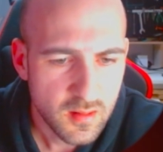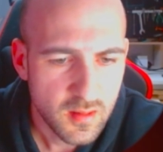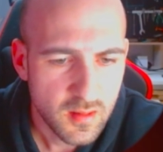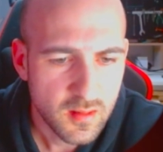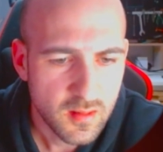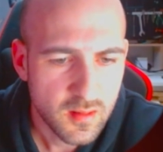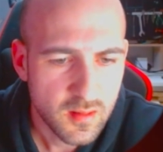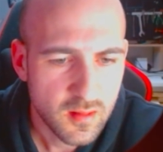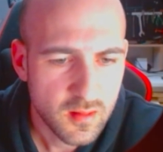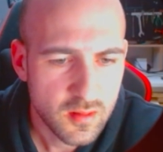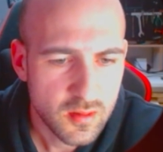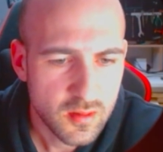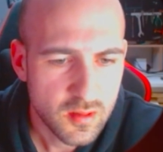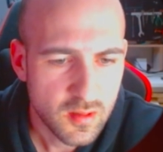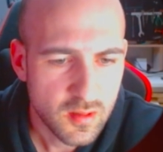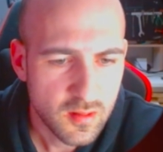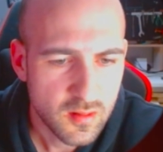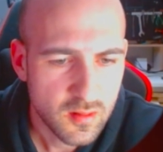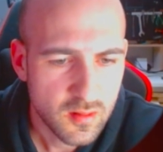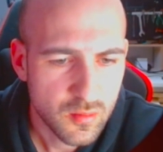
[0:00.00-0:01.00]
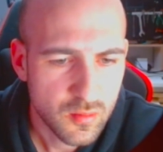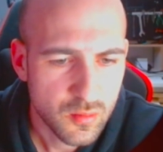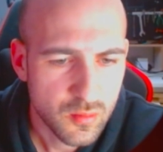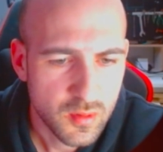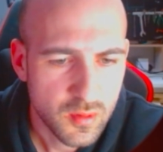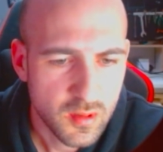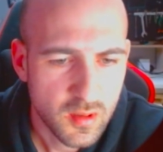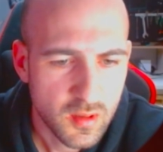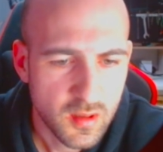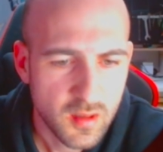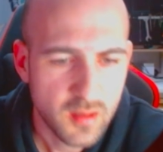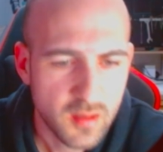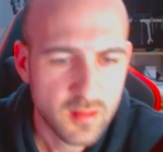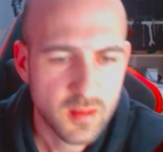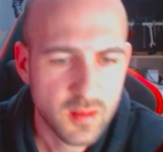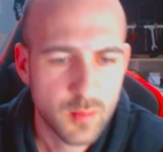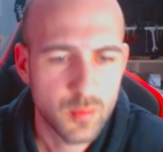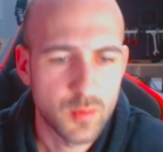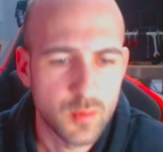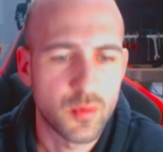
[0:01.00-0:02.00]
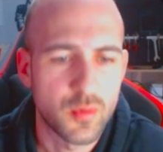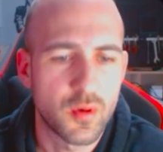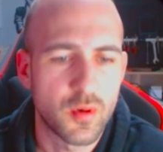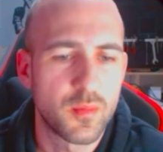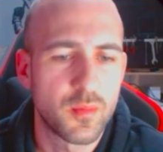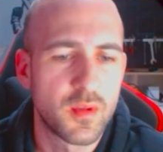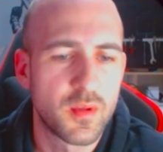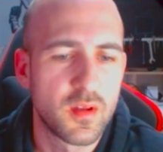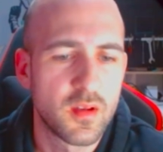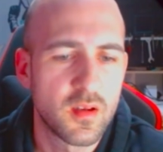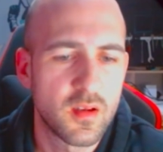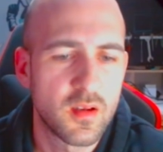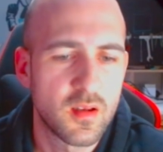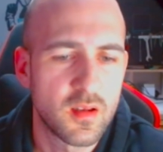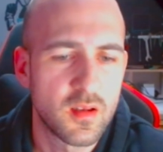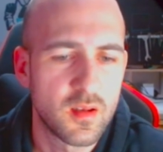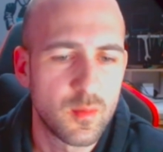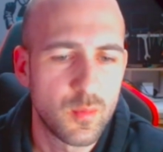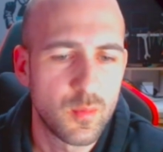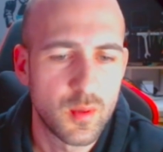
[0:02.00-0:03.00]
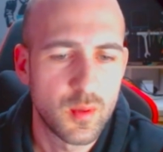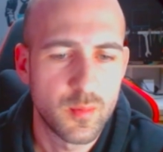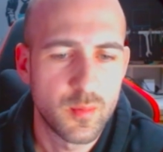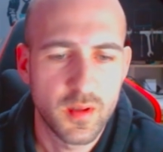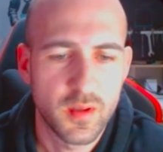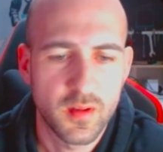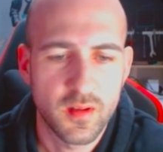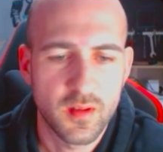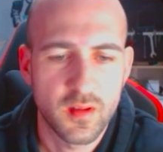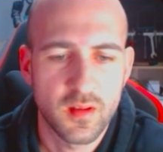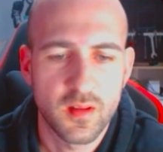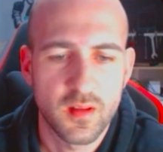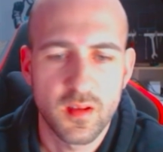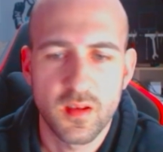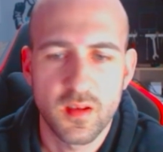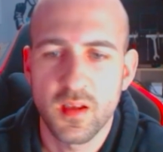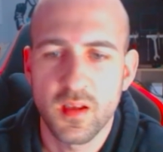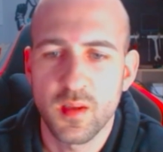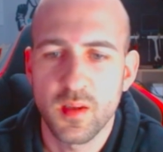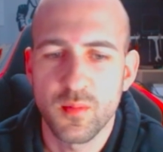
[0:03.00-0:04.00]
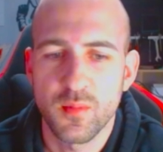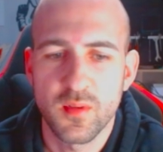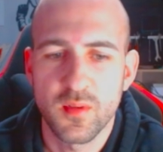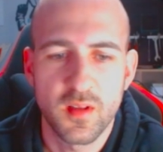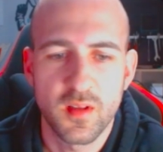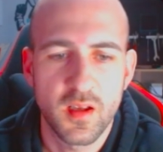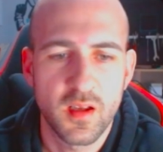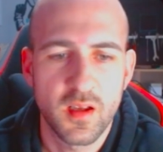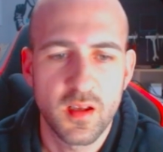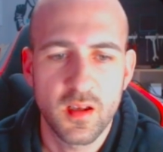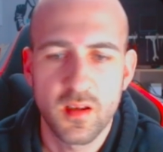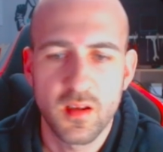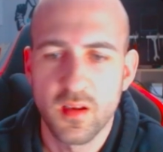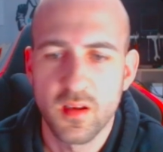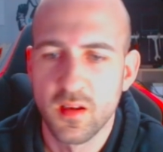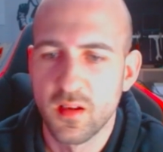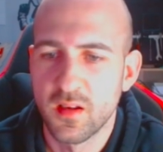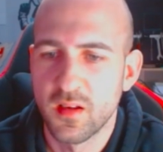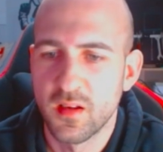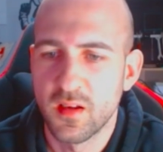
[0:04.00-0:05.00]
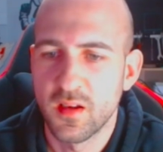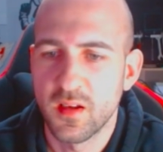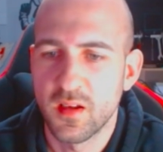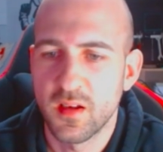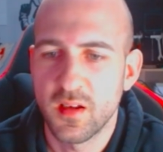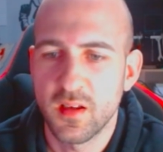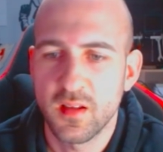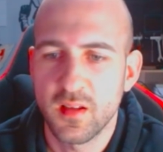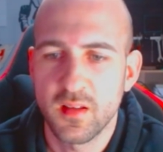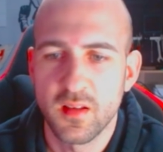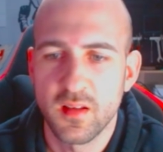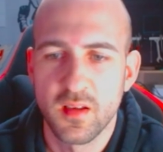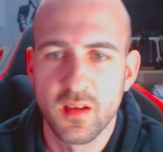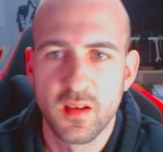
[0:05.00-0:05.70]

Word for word: Let's just do the example prompt here, implement the game snake and